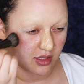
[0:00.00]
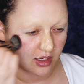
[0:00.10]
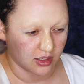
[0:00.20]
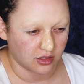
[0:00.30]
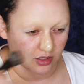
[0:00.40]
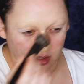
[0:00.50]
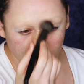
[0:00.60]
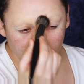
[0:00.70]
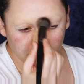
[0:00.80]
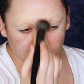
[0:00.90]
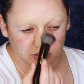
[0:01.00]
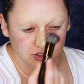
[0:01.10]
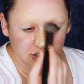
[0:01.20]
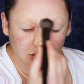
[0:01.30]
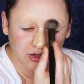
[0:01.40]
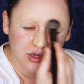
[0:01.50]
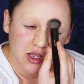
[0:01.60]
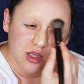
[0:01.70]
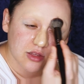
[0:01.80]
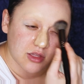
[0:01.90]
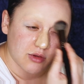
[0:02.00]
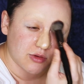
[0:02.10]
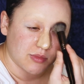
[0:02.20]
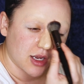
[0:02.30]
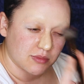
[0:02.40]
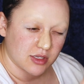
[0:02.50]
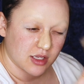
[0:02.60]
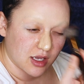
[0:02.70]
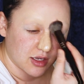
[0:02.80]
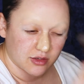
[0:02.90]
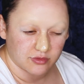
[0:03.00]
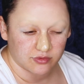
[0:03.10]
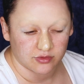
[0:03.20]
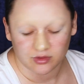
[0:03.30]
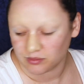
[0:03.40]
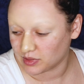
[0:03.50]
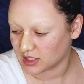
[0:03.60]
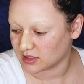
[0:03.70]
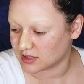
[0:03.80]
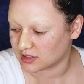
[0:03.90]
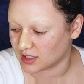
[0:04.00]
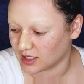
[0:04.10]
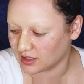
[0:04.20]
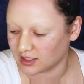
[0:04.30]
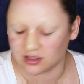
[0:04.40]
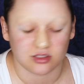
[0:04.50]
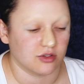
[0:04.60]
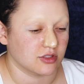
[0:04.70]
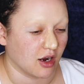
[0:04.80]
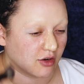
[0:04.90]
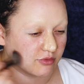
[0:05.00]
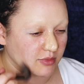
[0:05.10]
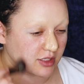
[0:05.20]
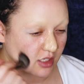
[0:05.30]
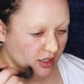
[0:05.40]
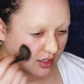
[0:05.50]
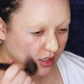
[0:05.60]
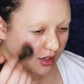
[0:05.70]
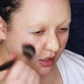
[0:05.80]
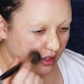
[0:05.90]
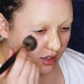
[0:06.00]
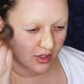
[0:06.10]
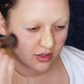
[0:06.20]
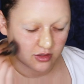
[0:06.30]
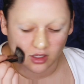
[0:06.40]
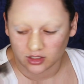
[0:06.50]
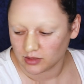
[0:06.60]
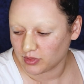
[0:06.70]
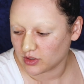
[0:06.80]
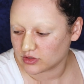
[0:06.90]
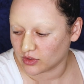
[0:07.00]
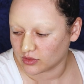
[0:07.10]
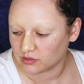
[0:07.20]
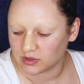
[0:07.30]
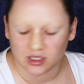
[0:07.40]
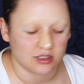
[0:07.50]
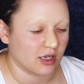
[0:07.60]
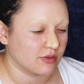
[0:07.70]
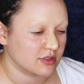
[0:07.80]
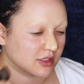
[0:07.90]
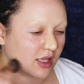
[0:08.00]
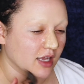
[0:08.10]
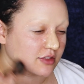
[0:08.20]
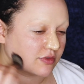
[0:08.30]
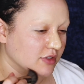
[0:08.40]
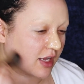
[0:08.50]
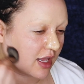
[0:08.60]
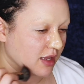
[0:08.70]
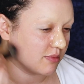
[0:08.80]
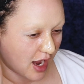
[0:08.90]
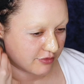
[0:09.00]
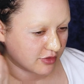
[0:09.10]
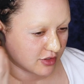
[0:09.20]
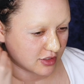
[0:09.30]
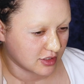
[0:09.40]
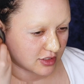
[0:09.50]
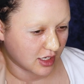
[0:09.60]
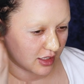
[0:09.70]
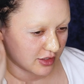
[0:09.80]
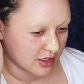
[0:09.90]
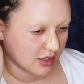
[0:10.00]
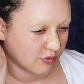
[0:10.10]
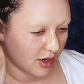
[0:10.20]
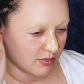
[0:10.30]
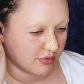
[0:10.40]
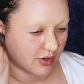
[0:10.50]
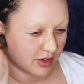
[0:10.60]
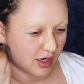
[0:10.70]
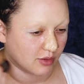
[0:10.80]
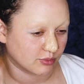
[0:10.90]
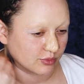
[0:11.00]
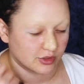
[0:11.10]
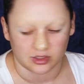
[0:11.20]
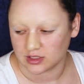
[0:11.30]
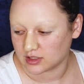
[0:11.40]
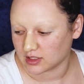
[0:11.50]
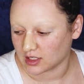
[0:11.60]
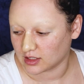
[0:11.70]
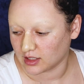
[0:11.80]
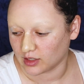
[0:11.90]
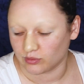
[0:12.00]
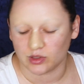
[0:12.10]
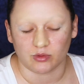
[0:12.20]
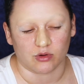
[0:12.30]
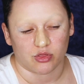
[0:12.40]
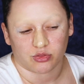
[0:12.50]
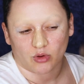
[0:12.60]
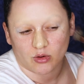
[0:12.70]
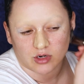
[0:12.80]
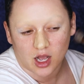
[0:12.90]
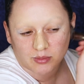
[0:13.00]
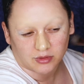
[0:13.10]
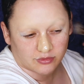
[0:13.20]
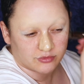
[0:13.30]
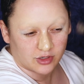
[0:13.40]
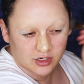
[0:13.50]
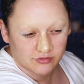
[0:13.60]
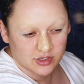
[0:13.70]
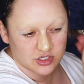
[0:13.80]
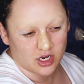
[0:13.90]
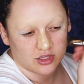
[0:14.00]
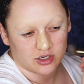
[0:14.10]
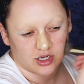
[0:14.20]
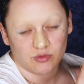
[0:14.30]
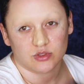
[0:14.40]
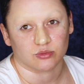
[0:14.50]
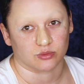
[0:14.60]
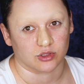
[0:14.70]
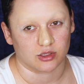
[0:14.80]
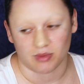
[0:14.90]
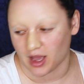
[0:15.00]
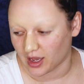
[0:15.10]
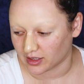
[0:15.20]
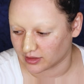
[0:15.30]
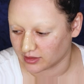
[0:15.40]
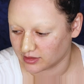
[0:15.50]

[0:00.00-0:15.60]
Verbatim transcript: and Klondike bars too, they remind me of being sick, and so it's hard for me to eat. Klondike bars only because that was the last food I ate after the Nutella thing, right before I got really sick. Like, we were thrown up in front of each other. It was really bad.